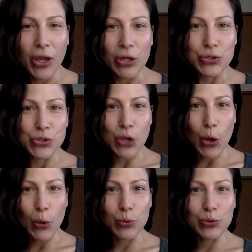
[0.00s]

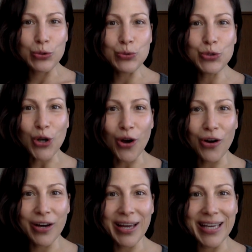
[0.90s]
So
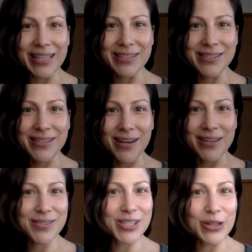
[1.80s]
Lujong is
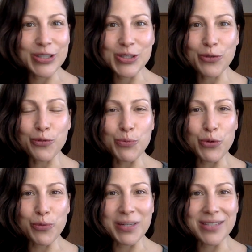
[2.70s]
a series of
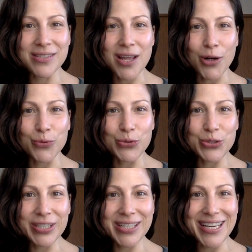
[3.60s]
movements that are rooted